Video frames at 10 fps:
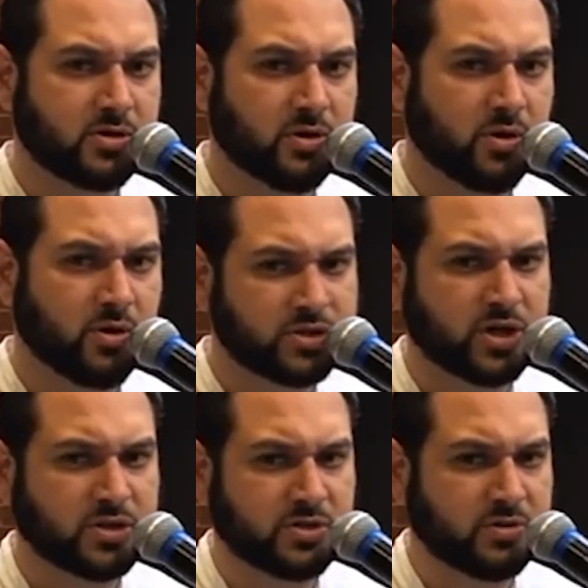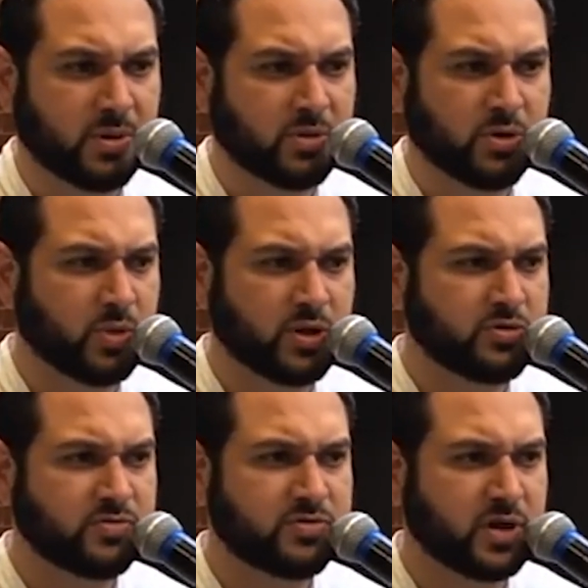Or you start to remember what
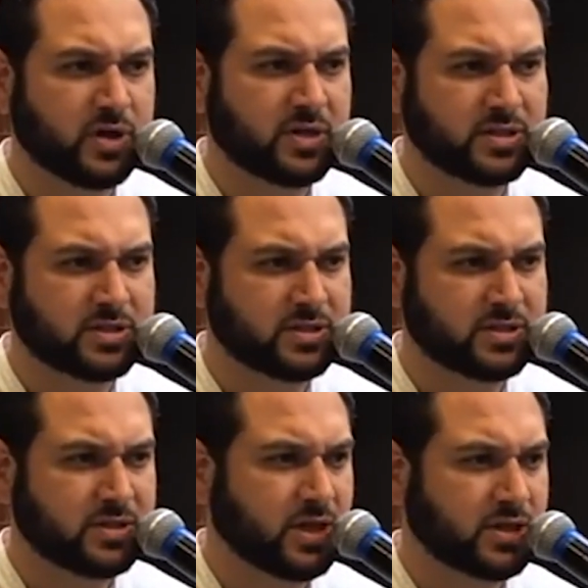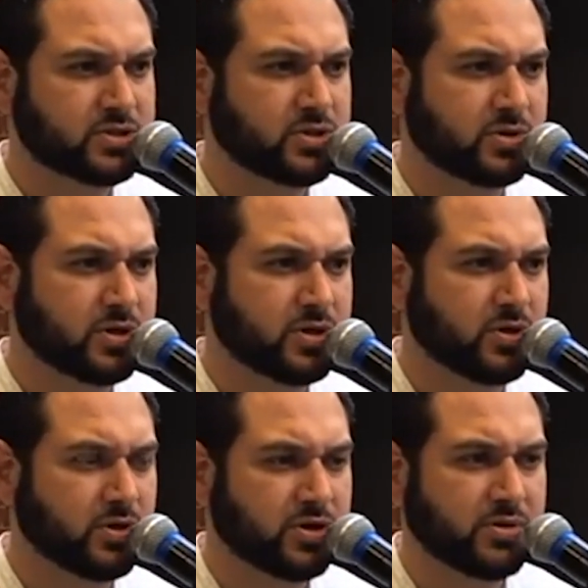you've done that's not so good or
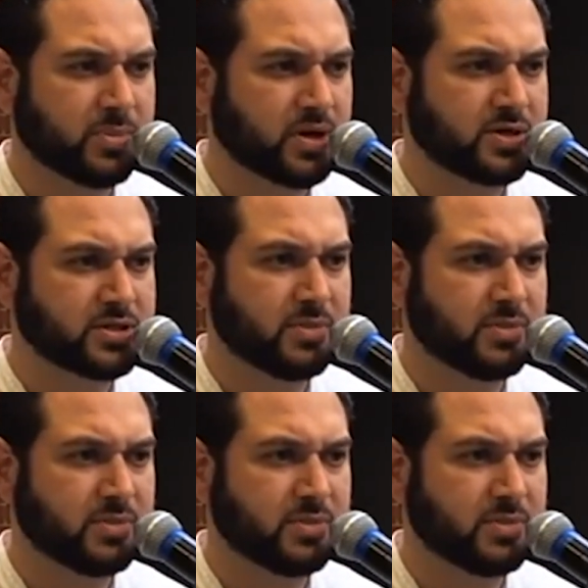you're embarrassed about.